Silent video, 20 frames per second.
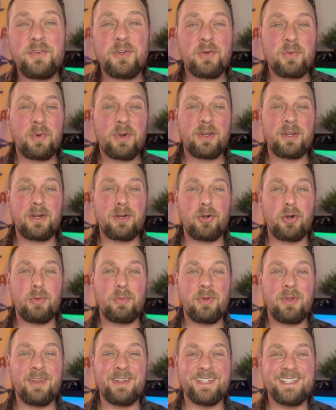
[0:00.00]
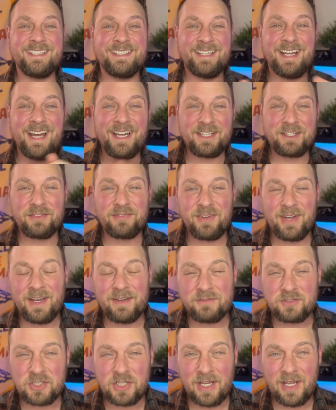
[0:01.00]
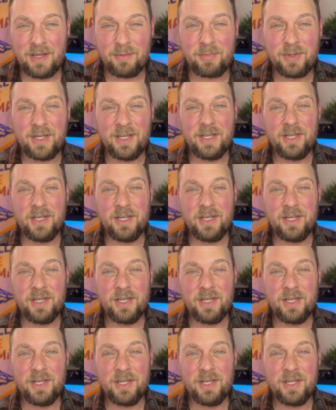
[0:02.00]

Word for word: you're working a normal 9-to-5 job,